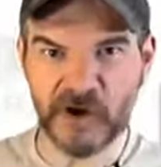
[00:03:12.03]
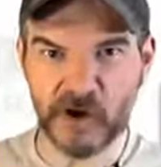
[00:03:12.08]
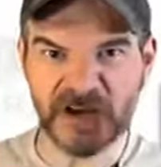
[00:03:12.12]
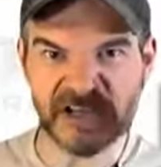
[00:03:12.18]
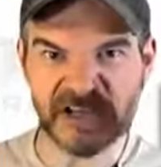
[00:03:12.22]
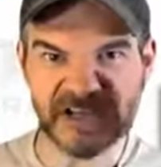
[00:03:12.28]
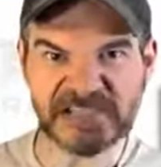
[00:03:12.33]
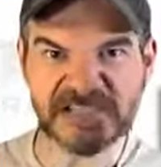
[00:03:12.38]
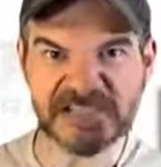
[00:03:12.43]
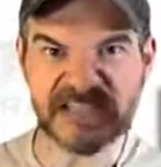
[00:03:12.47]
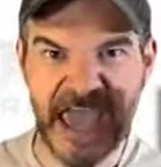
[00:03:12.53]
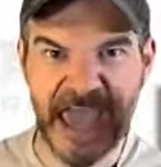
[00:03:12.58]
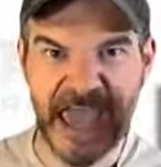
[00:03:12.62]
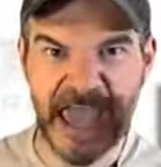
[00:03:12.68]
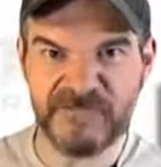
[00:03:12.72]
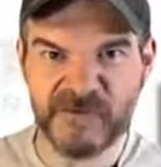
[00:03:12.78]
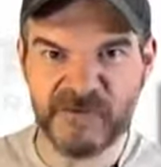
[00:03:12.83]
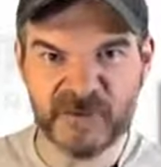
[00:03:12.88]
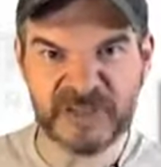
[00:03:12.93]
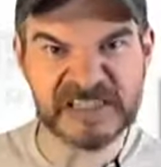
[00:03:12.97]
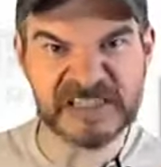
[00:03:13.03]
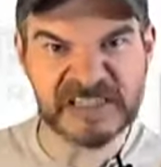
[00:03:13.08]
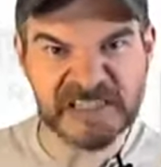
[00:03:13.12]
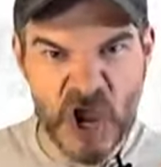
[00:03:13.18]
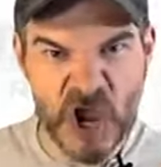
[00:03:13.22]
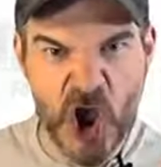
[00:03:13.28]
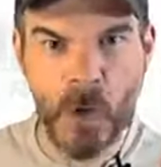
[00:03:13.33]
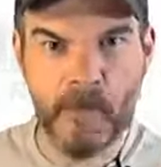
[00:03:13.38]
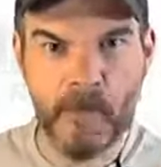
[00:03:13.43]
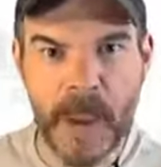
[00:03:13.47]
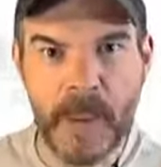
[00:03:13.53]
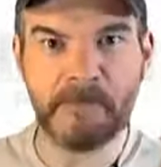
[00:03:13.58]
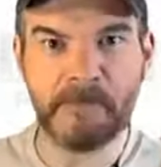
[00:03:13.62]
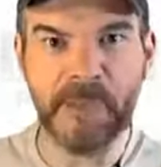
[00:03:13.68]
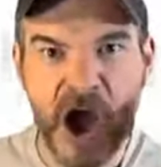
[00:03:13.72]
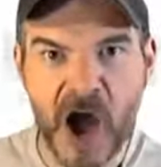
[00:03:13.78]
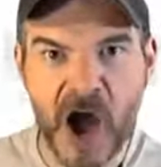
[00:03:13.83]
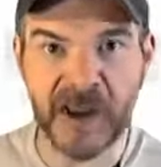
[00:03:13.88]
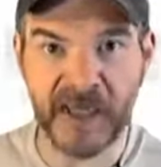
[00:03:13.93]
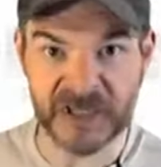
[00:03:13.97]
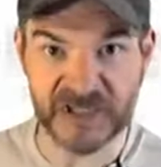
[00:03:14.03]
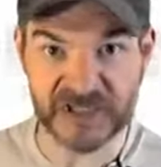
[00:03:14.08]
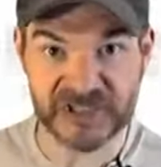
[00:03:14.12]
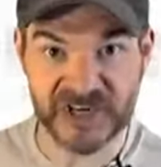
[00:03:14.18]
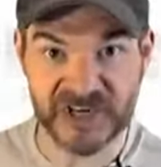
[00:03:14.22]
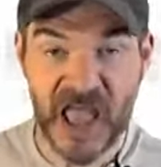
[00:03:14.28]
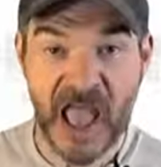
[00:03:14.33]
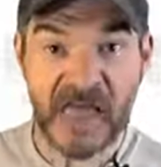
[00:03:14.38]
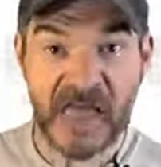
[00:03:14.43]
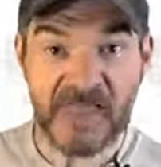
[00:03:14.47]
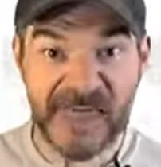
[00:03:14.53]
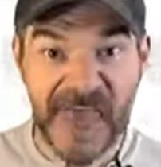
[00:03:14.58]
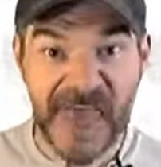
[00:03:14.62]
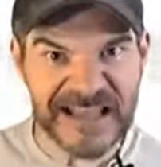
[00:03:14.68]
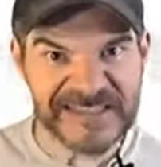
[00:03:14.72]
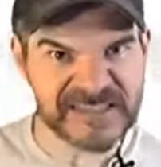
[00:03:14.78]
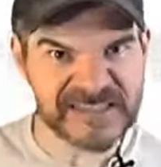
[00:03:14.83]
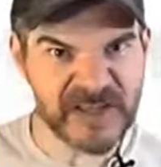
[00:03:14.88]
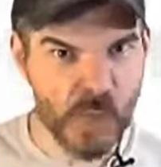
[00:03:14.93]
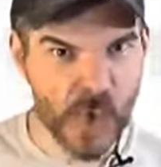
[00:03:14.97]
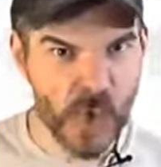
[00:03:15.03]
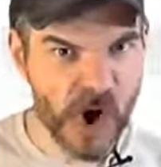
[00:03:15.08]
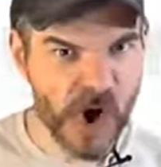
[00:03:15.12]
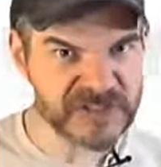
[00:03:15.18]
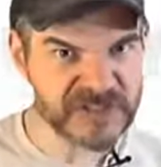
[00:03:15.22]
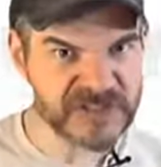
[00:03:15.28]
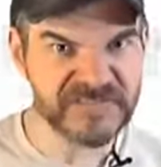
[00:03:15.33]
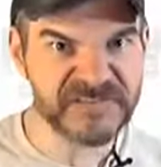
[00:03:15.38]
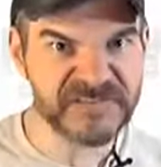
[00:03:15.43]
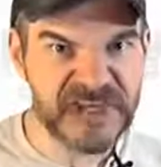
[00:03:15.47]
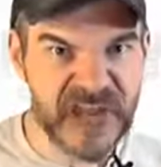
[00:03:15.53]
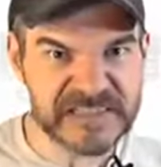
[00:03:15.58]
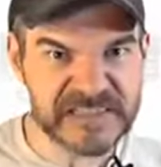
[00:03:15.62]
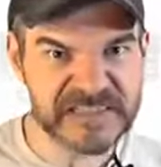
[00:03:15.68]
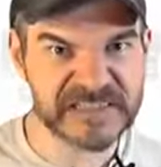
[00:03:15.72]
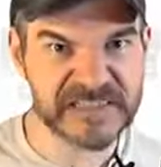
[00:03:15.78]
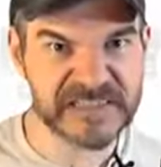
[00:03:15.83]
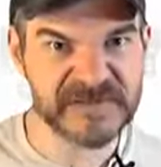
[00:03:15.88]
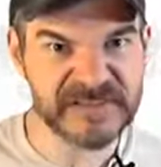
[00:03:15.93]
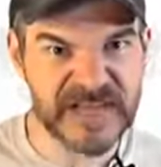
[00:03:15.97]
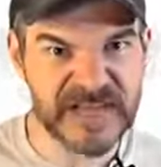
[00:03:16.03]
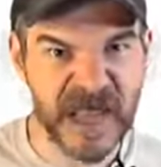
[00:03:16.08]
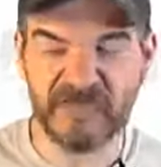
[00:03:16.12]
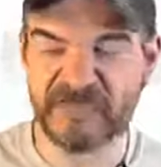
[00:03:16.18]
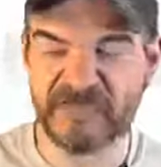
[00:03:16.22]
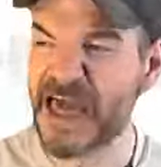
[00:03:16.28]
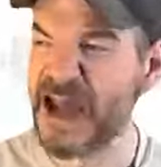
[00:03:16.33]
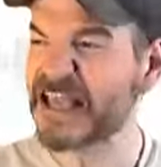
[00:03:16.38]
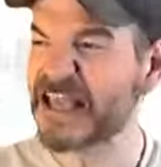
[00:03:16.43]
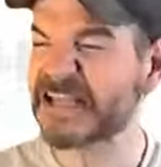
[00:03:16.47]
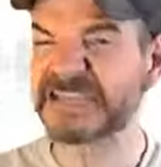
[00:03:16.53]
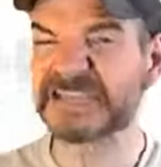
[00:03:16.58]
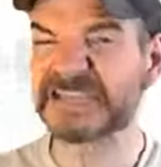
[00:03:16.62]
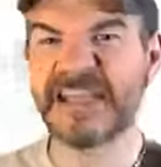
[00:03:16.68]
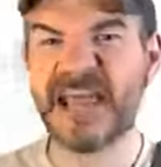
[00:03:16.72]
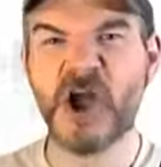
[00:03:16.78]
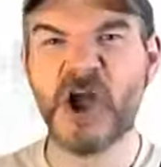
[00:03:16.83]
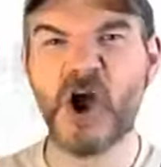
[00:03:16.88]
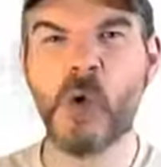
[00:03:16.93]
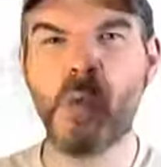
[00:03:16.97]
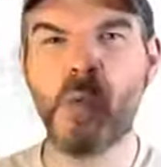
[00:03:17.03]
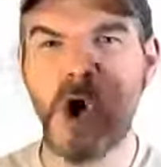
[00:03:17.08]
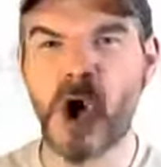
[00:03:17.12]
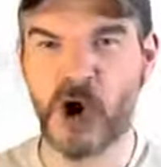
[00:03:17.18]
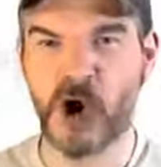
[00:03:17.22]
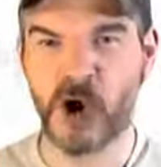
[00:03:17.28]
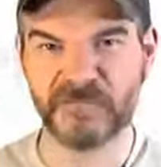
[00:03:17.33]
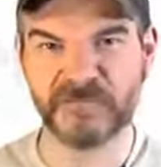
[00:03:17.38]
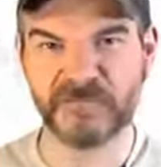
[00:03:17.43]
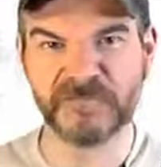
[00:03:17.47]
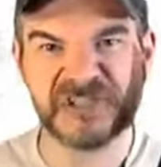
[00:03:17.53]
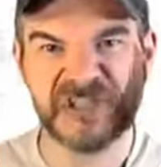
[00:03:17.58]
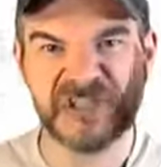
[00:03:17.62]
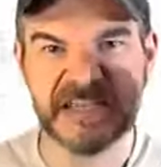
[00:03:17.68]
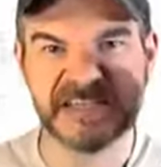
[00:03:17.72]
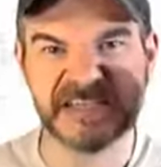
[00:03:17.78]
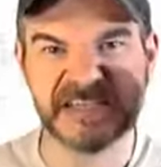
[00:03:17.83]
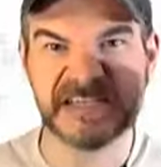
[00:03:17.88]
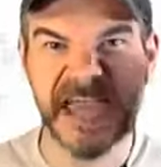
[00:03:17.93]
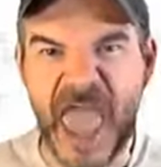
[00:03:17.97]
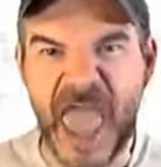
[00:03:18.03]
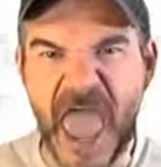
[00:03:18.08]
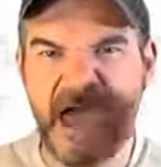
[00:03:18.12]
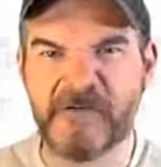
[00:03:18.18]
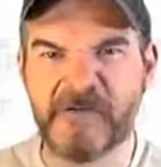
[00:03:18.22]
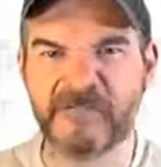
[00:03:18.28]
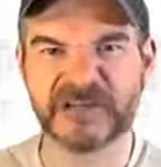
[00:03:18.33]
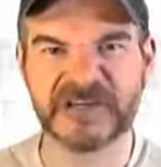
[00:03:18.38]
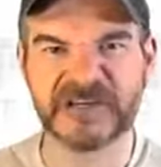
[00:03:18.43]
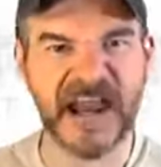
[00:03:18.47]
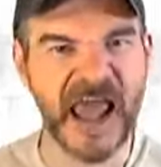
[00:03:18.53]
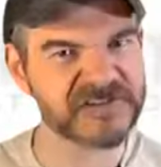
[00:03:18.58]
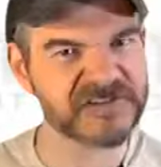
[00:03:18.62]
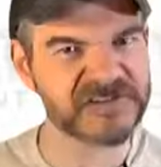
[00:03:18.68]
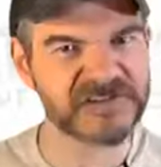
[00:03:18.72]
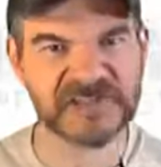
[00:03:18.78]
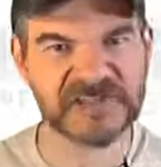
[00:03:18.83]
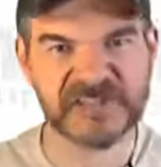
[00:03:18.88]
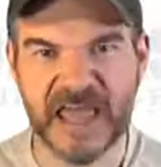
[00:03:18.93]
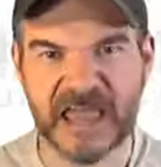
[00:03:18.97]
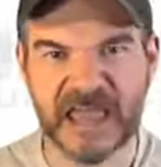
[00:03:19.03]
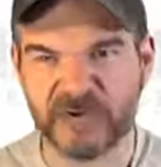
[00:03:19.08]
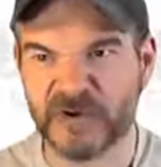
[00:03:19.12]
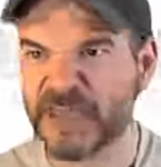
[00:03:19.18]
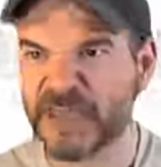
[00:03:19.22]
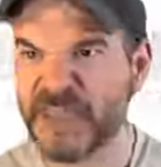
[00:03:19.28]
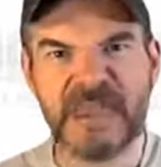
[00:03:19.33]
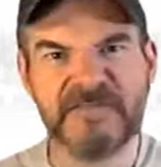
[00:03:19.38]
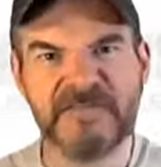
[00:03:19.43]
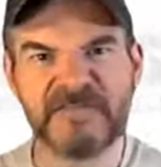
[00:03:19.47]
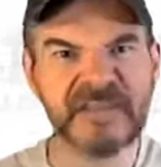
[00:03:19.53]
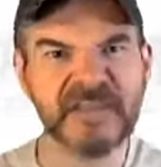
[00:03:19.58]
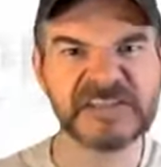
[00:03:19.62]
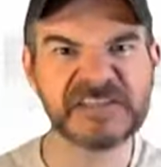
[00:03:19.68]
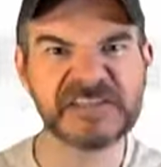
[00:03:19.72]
or a slave, you can still be punished. That's the words of Jesus Himself. Not a single word from Jesus ever denounces slavery, even in the